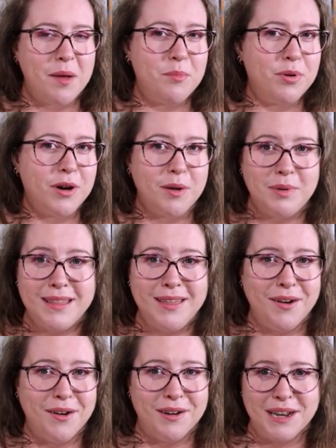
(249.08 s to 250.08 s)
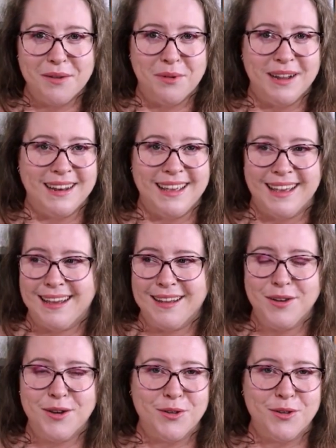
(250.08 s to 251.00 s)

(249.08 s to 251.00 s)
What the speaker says: I'm probably the only one here